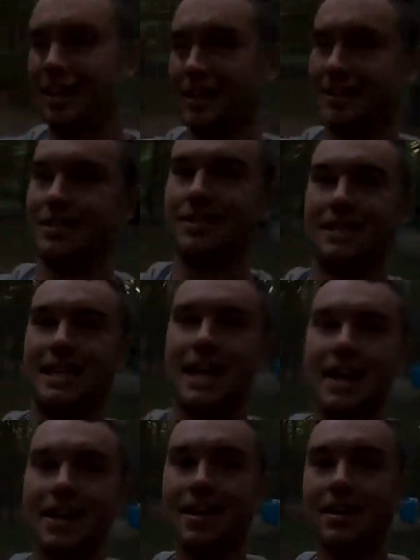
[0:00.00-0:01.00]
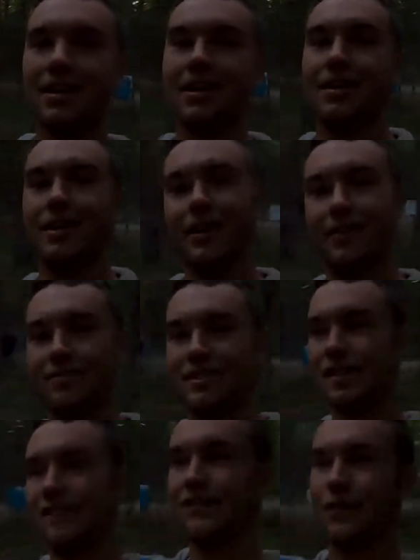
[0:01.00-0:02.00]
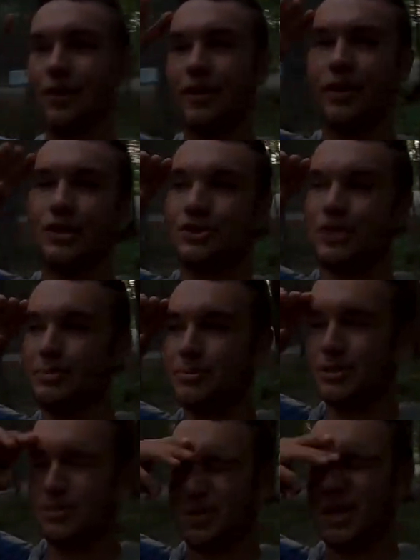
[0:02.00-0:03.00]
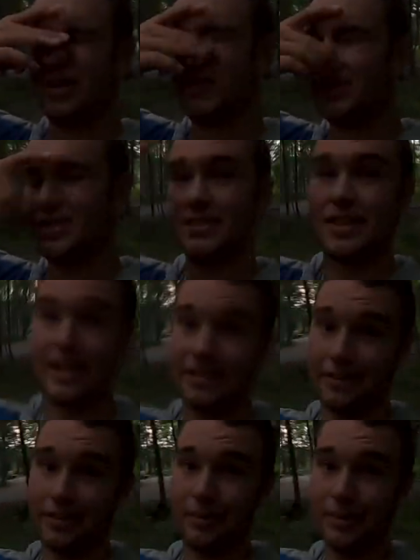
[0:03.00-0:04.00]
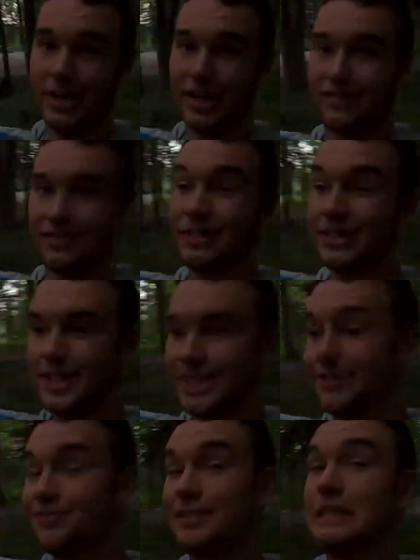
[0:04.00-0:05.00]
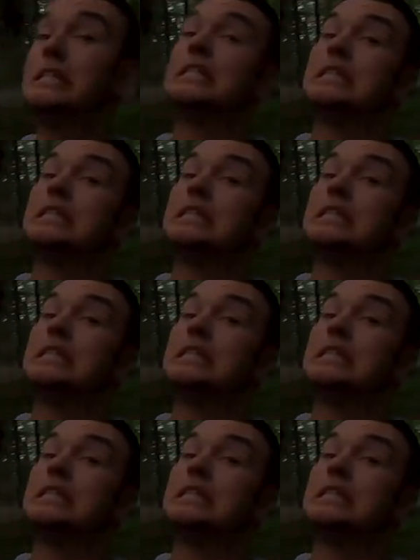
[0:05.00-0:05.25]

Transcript: This is the end of day four in our trip. Tomorrow, sadly, we have to leave.